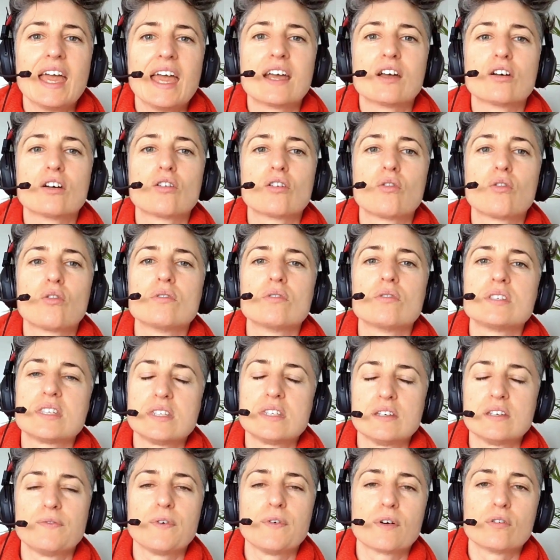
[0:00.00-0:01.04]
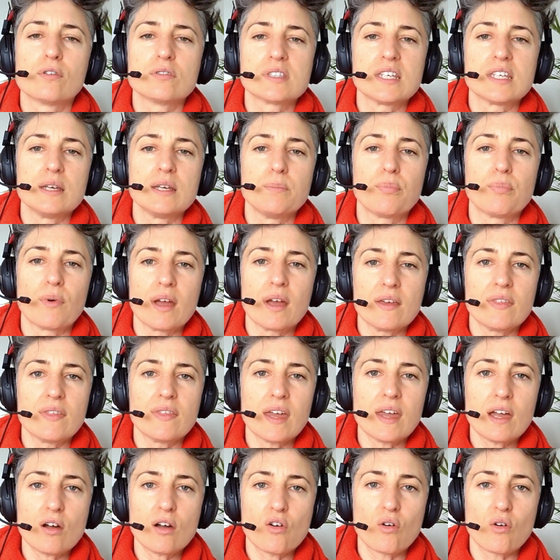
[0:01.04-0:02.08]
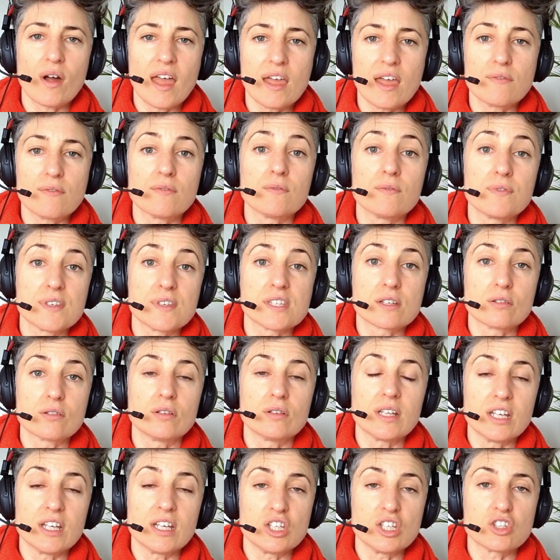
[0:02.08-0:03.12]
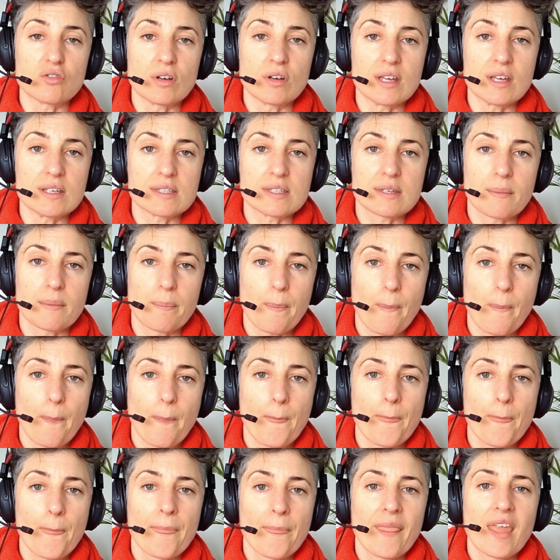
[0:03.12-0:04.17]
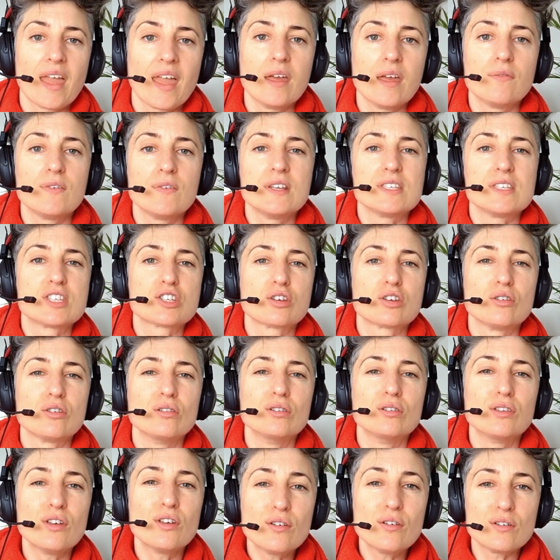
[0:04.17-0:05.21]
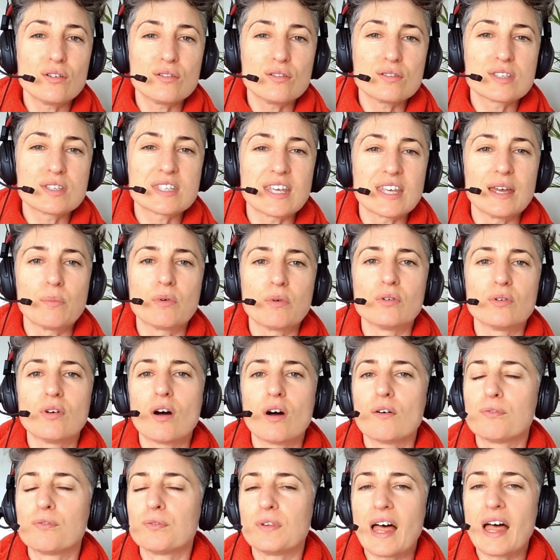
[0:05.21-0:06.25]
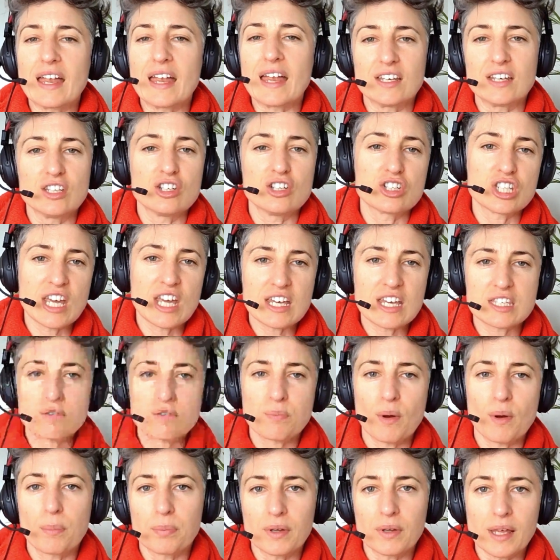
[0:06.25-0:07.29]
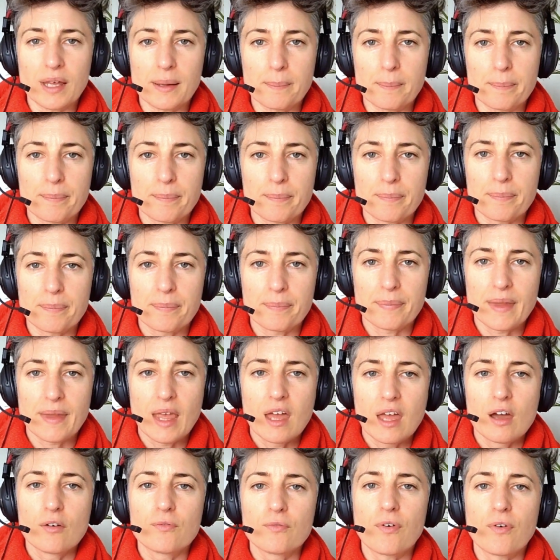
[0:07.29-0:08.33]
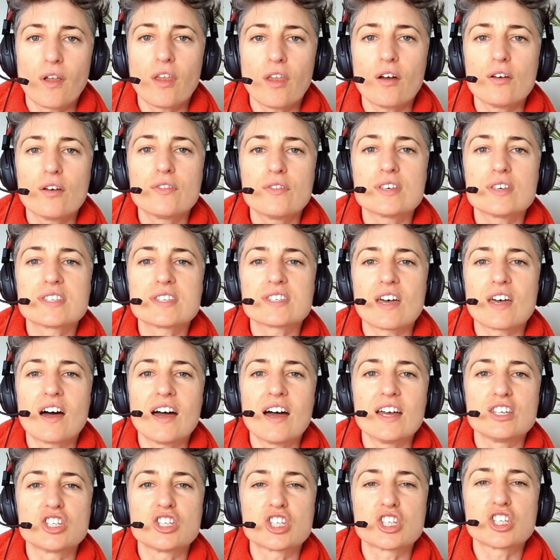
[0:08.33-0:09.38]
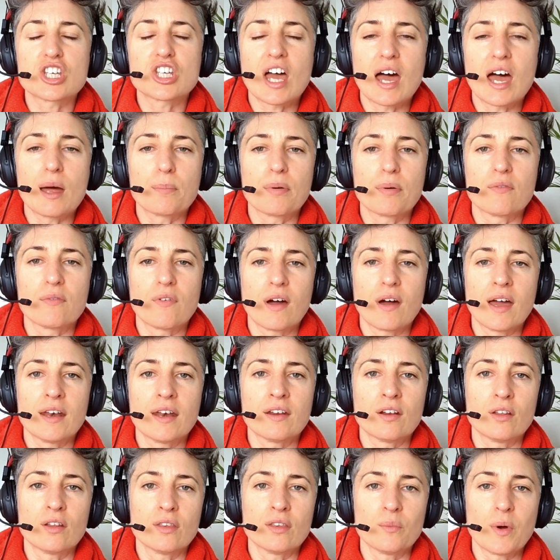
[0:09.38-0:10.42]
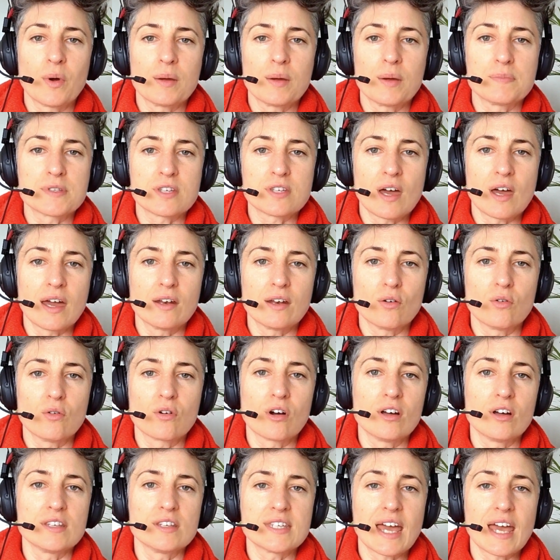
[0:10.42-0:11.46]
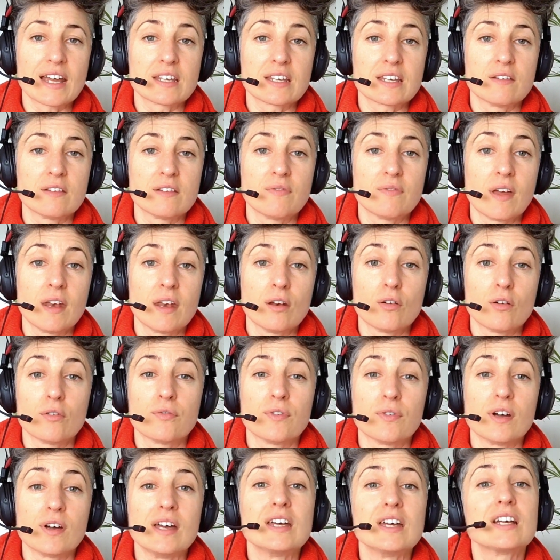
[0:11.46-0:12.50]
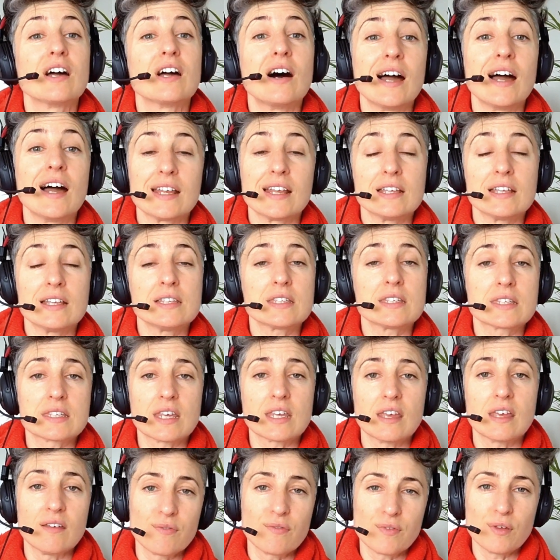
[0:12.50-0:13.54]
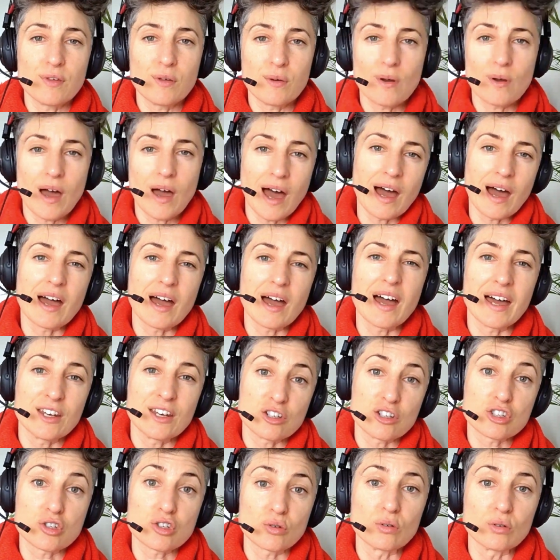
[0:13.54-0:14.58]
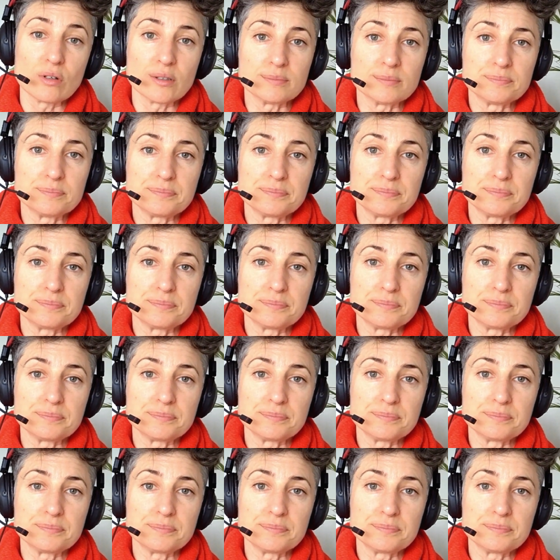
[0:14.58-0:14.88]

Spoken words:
could cause difficulty breathing or even physical injuries. If it is too loose, it will not flatten your chest properly. Follow the size chart provided on the website or contact the vendor for guidance if you are unsure.